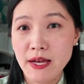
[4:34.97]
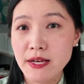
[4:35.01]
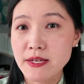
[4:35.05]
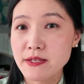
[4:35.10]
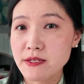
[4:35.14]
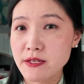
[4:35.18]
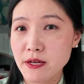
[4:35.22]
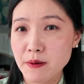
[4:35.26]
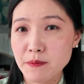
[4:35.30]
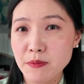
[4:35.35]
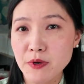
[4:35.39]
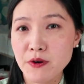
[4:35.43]

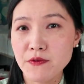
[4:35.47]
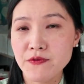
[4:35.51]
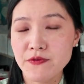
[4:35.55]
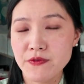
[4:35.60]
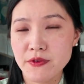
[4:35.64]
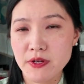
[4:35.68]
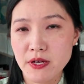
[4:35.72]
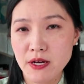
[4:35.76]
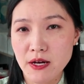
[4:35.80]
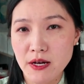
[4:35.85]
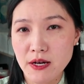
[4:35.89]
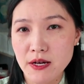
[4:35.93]
Some of
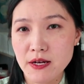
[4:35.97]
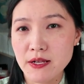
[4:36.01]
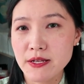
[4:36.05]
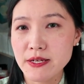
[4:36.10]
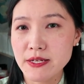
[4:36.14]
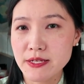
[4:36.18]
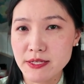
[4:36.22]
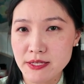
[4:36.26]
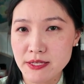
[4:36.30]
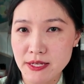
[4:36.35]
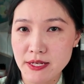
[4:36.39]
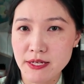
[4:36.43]
the
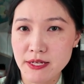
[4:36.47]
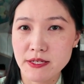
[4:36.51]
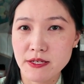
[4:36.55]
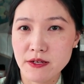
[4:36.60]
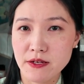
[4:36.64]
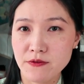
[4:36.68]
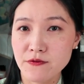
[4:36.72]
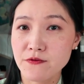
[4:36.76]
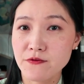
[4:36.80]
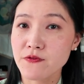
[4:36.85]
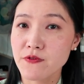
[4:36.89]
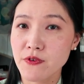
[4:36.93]
early
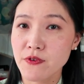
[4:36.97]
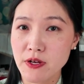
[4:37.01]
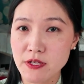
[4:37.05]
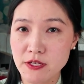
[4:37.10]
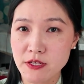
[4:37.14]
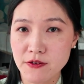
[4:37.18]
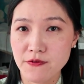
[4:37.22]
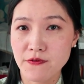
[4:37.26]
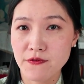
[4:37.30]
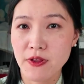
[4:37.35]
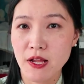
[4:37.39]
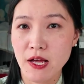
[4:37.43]
season
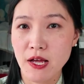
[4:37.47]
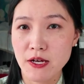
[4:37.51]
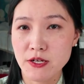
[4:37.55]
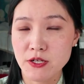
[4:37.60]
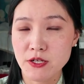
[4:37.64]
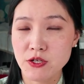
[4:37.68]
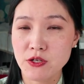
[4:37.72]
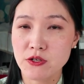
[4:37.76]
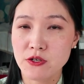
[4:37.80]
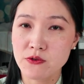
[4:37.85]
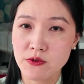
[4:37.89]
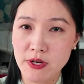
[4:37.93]
first
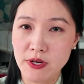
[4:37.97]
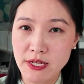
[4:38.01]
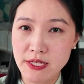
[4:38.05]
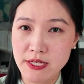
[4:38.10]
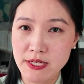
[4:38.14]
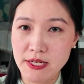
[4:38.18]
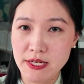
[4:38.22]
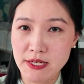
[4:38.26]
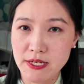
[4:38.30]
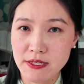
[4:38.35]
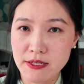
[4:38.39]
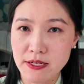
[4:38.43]
flush green
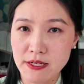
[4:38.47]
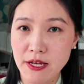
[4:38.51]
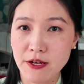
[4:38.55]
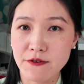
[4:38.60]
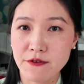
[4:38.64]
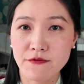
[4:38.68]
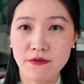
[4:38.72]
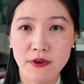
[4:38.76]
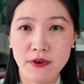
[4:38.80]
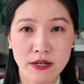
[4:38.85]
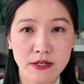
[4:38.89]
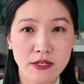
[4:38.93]
teas
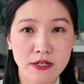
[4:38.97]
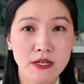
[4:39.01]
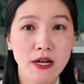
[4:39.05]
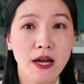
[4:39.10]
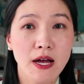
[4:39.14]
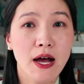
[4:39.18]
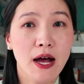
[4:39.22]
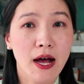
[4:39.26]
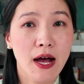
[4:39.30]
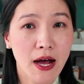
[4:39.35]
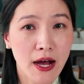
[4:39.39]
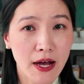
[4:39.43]
can fetch
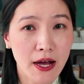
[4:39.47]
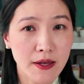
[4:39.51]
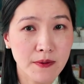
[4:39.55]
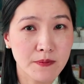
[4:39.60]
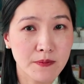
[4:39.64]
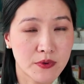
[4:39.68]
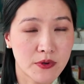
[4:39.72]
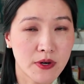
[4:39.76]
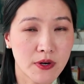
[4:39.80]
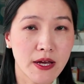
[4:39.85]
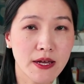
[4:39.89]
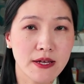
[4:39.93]
high
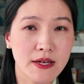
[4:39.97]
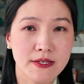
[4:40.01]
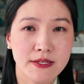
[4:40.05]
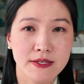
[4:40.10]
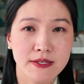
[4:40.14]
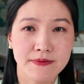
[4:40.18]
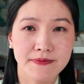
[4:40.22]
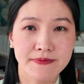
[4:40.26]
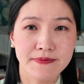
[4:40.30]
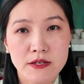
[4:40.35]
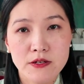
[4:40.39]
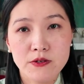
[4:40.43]

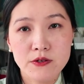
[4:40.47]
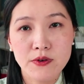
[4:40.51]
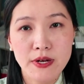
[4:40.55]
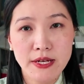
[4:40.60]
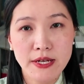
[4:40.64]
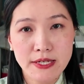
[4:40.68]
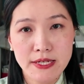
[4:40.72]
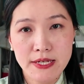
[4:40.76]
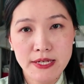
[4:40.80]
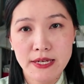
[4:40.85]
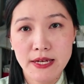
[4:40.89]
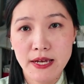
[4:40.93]
price. And
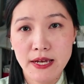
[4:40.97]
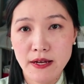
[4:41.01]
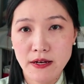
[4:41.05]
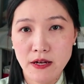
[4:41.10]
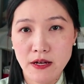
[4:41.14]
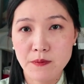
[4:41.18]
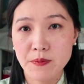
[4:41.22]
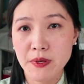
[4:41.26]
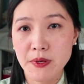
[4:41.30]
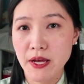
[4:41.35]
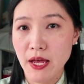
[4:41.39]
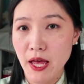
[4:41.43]
green tea
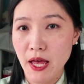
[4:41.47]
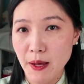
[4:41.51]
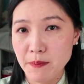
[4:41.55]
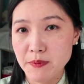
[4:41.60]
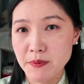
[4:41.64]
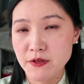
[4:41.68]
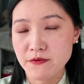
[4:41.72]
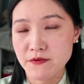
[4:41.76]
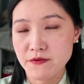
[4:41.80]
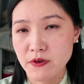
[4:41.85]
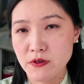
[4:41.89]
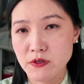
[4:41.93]
cannot be
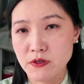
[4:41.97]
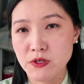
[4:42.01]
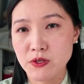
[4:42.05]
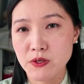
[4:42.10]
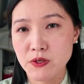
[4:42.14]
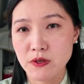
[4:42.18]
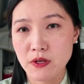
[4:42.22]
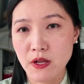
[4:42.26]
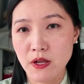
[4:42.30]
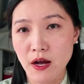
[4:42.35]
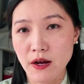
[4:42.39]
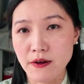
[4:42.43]
kept for
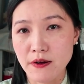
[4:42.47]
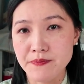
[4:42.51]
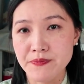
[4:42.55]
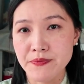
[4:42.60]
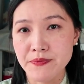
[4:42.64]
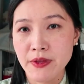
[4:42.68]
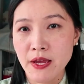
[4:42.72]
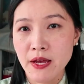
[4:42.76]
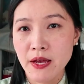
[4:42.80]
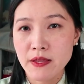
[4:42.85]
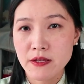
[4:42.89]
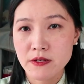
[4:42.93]
too long.
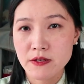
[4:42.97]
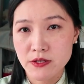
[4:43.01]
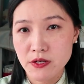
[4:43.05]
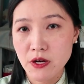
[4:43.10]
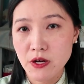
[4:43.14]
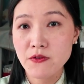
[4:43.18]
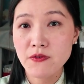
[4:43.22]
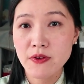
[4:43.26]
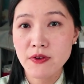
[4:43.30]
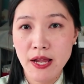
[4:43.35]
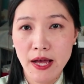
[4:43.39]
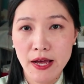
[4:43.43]
The
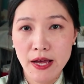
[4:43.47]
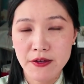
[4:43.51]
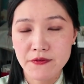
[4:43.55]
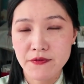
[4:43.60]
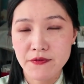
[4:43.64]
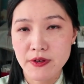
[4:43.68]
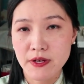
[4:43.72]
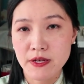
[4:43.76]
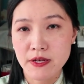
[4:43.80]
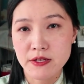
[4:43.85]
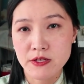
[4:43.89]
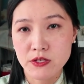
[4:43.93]
shelf
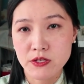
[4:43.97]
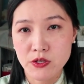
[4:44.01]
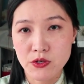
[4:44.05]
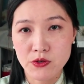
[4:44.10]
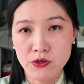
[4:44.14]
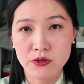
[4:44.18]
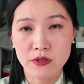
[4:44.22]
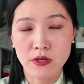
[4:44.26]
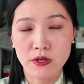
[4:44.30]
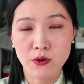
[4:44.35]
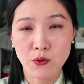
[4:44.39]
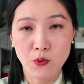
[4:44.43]
life is
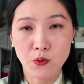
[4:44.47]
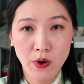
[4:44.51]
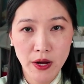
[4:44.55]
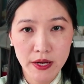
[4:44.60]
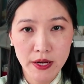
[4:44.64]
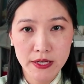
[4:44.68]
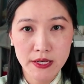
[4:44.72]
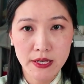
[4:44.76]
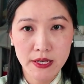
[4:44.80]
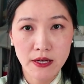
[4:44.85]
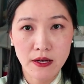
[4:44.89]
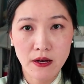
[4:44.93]
usually
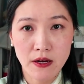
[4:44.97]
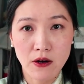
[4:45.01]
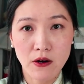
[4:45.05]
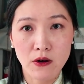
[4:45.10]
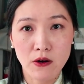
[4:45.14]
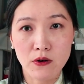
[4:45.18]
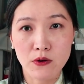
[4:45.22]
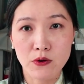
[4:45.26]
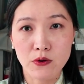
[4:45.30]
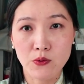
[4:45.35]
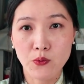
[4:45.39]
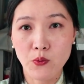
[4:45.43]
1 year
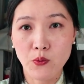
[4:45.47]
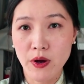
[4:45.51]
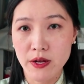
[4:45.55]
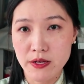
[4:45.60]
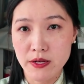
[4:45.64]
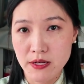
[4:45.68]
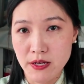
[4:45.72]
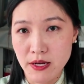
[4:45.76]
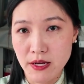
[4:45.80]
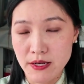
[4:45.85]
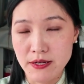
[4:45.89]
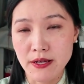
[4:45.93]
or
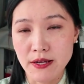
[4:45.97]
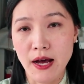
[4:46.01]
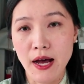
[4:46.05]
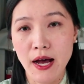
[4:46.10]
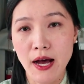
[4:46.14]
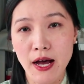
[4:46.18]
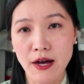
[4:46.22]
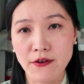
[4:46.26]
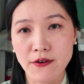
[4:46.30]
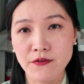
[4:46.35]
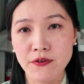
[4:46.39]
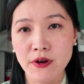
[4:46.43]
1.5
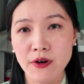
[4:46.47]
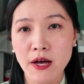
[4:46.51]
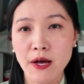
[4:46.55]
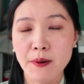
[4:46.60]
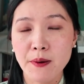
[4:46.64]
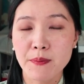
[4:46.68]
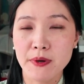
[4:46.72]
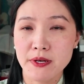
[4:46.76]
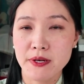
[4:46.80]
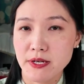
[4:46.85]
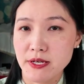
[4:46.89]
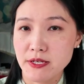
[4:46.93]
years,
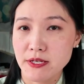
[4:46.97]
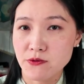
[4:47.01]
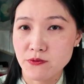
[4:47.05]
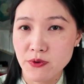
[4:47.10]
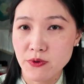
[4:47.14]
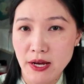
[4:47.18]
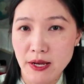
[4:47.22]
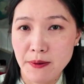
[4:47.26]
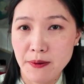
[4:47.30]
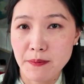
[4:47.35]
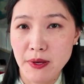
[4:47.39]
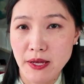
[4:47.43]
but it's
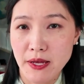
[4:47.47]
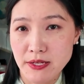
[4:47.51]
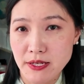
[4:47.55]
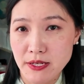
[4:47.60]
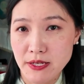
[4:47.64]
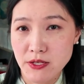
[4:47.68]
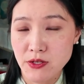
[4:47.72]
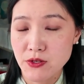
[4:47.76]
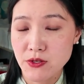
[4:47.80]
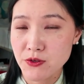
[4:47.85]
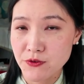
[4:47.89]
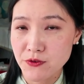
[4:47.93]

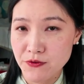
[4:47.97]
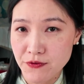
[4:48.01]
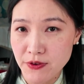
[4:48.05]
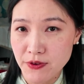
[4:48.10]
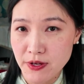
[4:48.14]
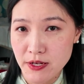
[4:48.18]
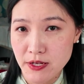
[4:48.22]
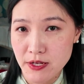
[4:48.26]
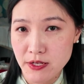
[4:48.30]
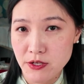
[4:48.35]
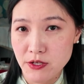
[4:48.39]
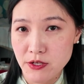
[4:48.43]
recommended to
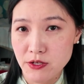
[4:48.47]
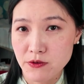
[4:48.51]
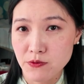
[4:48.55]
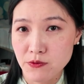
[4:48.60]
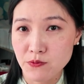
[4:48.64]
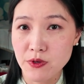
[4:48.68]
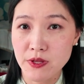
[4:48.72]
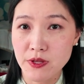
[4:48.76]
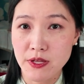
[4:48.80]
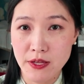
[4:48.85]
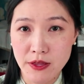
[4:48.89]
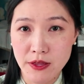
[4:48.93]
finish
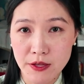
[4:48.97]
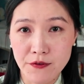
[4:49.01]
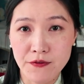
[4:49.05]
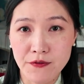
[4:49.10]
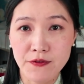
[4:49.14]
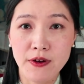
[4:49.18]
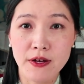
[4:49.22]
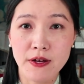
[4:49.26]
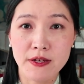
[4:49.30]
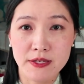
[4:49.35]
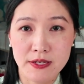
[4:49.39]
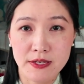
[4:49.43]
within the
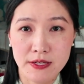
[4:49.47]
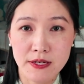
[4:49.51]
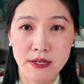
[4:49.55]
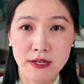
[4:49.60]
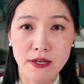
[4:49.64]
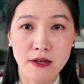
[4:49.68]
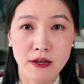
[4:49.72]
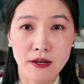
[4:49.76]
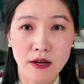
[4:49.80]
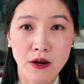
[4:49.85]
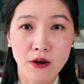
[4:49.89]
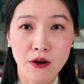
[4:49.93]
first
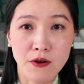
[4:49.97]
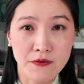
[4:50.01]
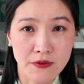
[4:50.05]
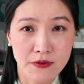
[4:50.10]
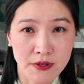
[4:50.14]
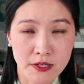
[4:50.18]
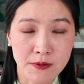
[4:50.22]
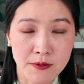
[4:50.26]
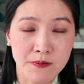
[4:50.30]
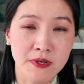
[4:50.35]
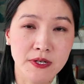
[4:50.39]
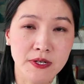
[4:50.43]
year of
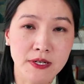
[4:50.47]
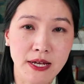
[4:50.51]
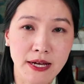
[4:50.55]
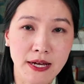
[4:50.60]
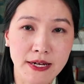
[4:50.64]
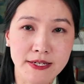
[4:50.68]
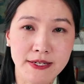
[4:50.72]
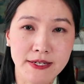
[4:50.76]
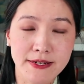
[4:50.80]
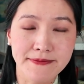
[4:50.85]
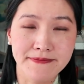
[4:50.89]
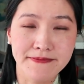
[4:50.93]
its
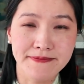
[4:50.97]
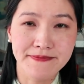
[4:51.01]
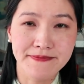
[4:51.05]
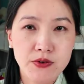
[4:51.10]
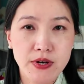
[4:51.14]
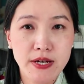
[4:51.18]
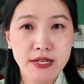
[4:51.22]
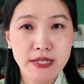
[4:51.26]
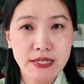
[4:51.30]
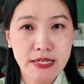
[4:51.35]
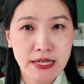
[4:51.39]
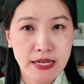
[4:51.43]
production.
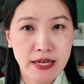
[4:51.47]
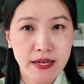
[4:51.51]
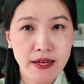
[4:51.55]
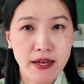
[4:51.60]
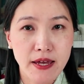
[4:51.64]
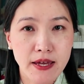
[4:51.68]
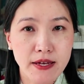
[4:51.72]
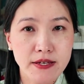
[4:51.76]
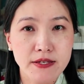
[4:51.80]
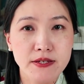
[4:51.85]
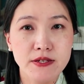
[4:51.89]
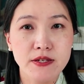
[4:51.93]
Green tea
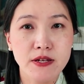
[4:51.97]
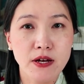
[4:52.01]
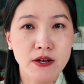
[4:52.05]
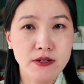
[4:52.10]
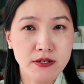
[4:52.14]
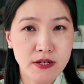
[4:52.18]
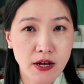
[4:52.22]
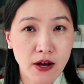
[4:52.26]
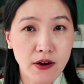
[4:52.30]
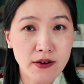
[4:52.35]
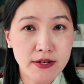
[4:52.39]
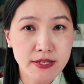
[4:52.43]
is
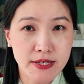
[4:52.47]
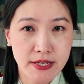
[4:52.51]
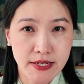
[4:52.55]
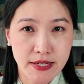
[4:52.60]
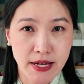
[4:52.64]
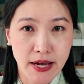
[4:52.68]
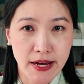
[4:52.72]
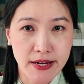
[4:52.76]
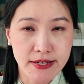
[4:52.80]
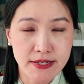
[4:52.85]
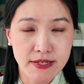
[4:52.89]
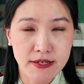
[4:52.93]
not
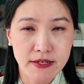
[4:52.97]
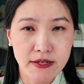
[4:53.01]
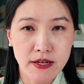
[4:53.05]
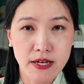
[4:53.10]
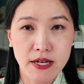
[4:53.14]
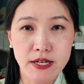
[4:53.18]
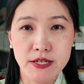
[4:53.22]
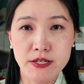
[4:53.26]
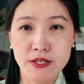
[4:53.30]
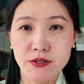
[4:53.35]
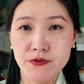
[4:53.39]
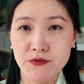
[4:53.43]
oxidized,
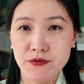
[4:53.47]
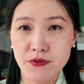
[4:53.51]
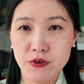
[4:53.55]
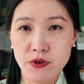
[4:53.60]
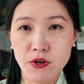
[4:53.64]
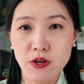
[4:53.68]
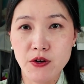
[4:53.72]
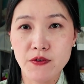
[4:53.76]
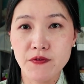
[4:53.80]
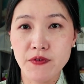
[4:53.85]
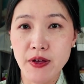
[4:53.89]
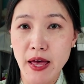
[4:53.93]
is
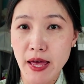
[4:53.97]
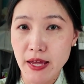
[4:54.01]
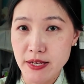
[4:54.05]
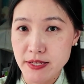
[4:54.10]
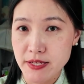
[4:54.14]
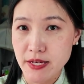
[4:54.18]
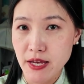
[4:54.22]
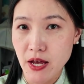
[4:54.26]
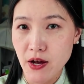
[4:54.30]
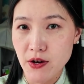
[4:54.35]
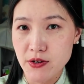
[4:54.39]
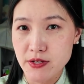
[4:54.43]
full of
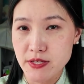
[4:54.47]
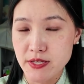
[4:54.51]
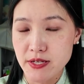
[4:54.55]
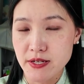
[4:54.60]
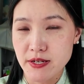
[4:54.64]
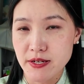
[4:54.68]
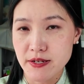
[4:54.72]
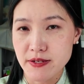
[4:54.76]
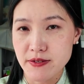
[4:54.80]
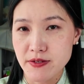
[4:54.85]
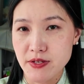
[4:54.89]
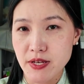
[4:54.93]

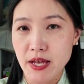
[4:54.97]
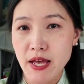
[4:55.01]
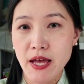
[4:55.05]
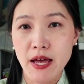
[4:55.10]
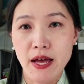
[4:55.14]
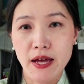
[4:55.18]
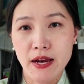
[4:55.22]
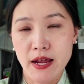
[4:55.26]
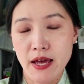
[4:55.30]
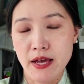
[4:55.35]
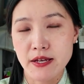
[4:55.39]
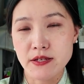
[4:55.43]
antioxidants,
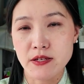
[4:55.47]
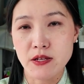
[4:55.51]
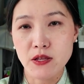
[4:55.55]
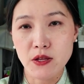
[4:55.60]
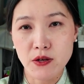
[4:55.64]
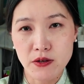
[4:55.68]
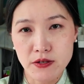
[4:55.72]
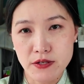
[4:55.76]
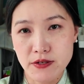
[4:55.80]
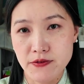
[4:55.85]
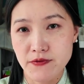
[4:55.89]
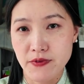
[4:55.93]
and has
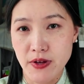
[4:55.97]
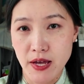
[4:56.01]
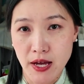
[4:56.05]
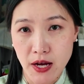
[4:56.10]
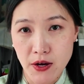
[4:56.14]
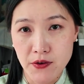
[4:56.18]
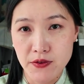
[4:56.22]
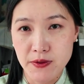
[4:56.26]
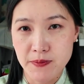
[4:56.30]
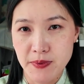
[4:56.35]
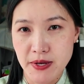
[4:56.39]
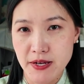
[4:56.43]
lots of
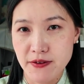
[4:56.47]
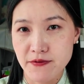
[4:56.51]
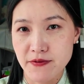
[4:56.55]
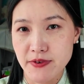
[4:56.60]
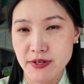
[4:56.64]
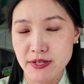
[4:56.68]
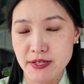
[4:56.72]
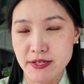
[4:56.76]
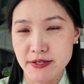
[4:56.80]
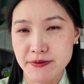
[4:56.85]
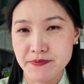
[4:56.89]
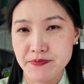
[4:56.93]
health
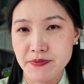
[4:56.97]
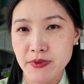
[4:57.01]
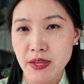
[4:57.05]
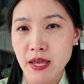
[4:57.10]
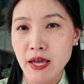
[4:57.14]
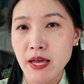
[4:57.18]
benefits.